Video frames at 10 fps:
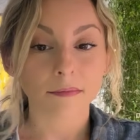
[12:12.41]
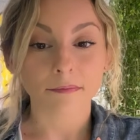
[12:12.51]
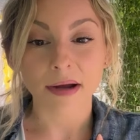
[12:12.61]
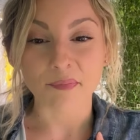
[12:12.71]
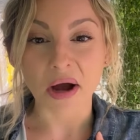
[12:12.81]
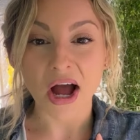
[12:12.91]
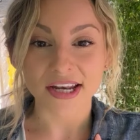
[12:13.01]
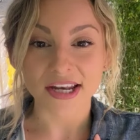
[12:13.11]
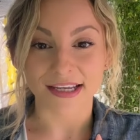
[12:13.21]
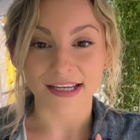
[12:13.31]
my
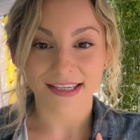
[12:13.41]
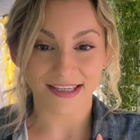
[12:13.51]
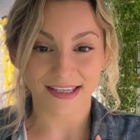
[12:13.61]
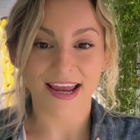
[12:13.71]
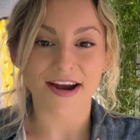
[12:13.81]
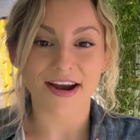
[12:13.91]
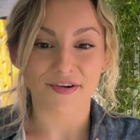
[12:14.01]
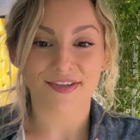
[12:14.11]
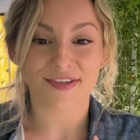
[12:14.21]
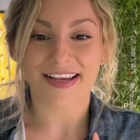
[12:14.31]
body
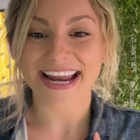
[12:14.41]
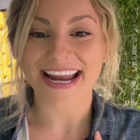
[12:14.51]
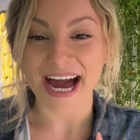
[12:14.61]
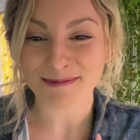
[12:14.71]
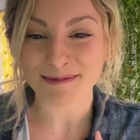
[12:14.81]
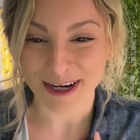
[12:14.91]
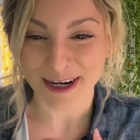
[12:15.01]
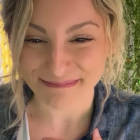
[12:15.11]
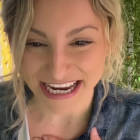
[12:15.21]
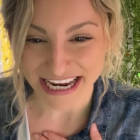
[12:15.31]
cares, and I'm trying to
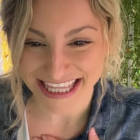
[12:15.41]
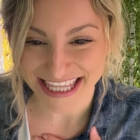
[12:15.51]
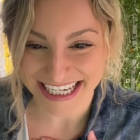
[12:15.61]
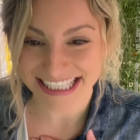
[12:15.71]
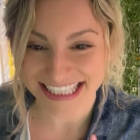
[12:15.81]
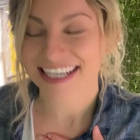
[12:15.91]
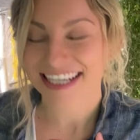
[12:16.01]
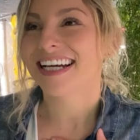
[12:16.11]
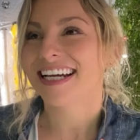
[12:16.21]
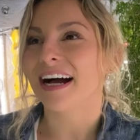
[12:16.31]
make things
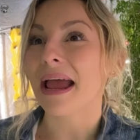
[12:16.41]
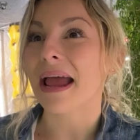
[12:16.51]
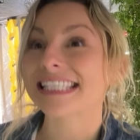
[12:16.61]
as